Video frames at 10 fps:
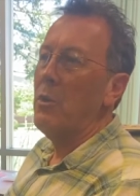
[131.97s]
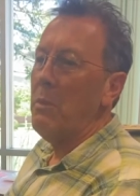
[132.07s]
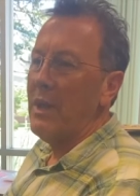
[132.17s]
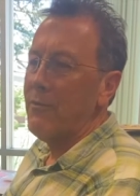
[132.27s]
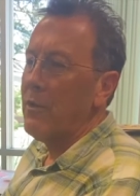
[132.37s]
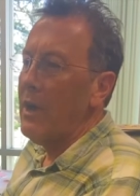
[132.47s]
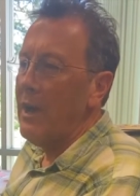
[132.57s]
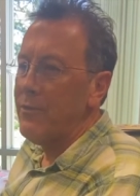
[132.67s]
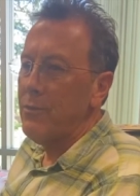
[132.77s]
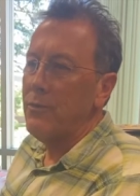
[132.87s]
back for
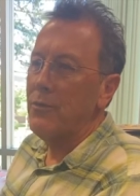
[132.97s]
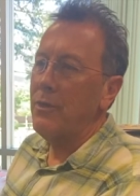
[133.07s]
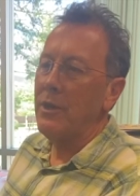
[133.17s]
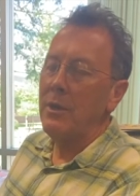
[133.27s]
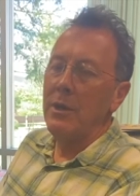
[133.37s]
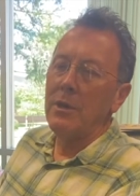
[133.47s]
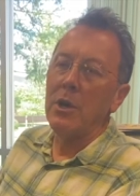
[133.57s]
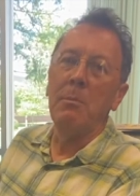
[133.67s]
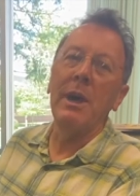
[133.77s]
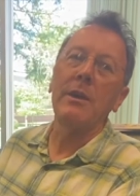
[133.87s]
concerts or they
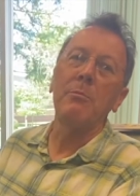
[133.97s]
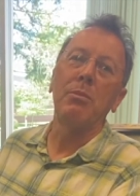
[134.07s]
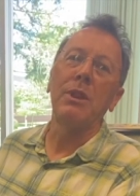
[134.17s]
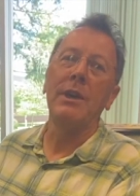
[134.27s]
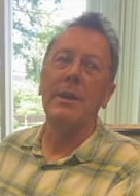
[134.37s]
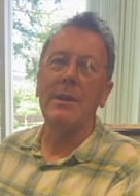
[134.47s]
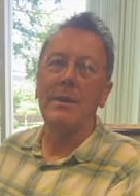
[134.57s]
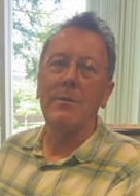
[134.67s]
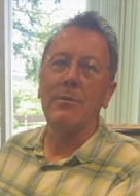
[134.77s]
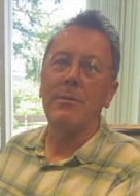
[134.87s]
come back and play
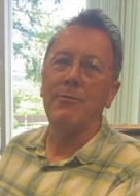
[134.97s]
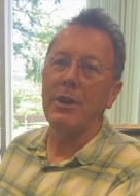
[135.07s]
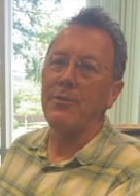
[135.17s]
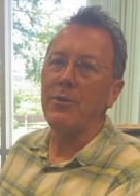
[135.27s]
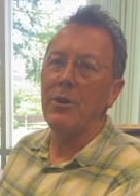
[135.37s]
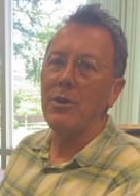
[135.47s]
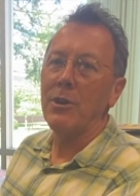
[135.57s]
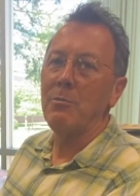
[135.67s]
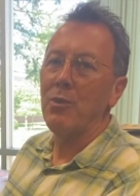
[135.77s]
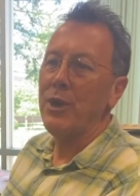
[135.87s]
the fight song
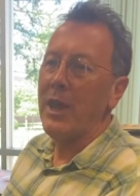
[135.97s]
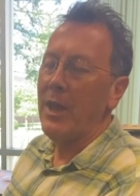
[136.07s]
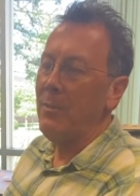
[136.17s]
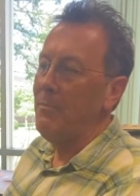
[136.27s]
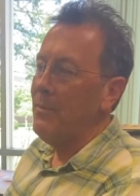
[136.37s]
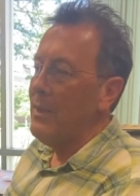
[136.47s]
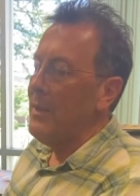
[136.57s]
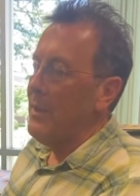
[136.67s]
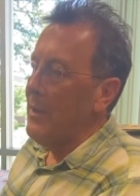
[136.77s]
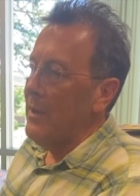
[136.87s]
at pregame.
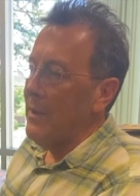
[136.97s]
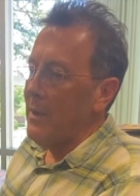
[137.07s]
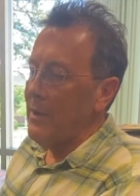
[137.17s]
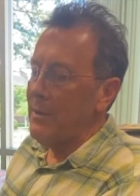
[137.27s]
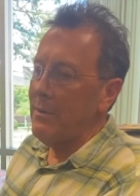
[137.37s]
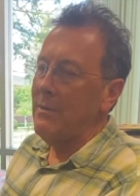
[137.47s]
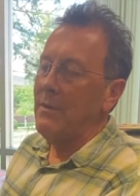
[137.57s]
And